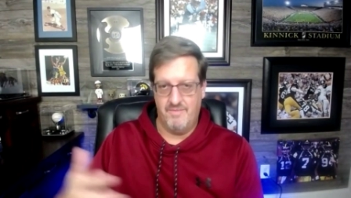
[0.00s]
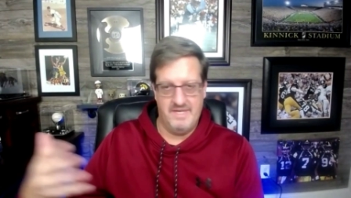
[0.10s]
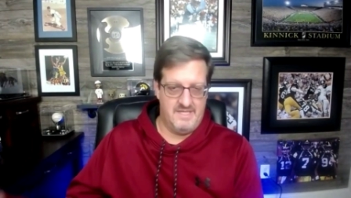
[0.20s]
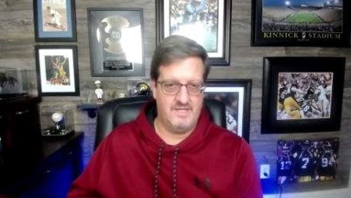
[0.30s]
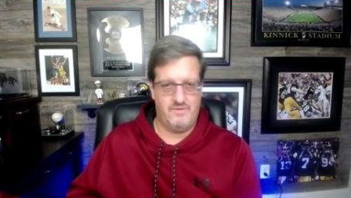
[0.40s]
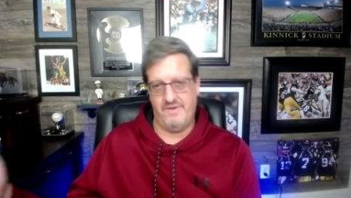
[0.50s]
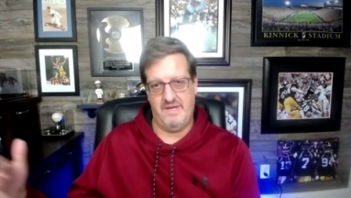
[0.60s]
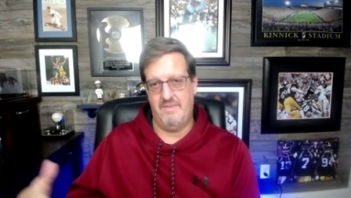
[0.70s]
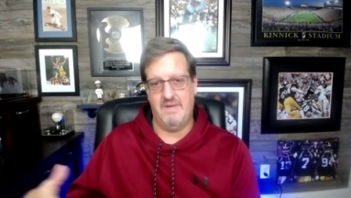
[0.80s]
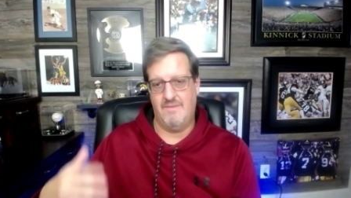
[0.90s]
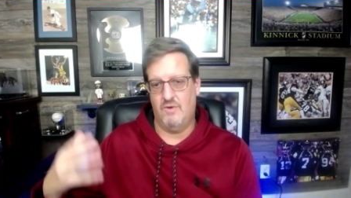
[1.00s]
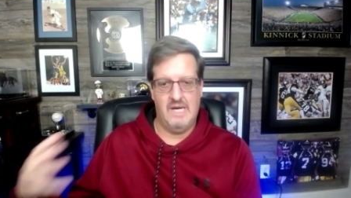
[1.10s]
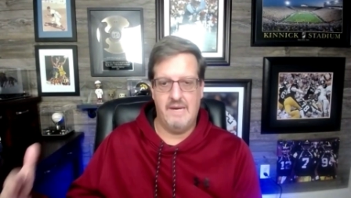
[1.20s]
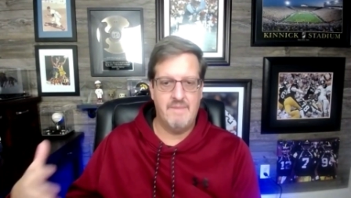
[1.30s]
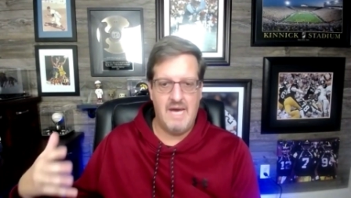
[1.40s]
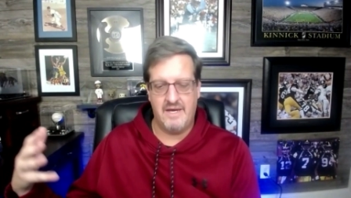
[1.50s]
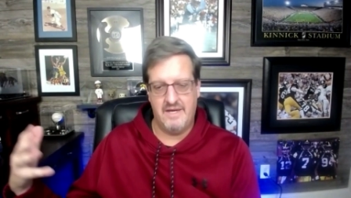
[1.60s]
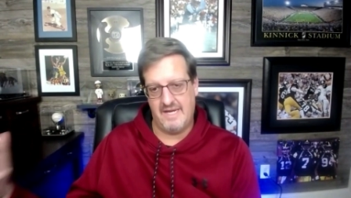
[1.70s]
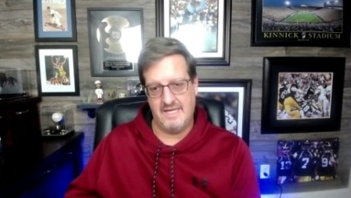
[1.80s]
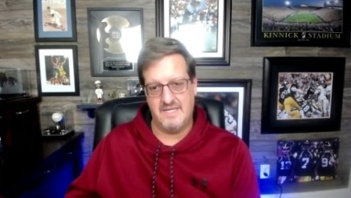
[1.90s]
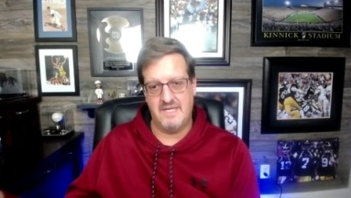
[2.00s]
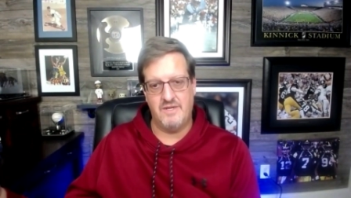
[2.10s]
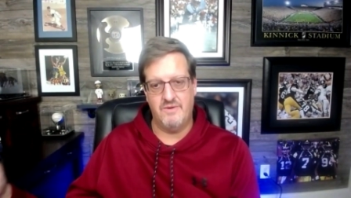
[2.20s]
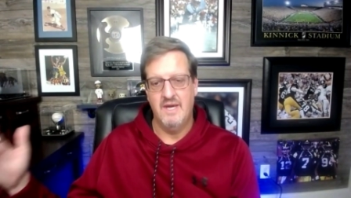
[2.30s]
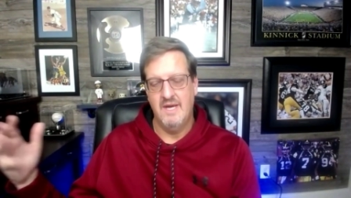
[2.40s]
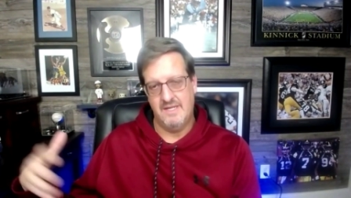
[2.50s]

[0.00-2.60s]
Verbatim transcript: do business with him anymore i'm not going to continue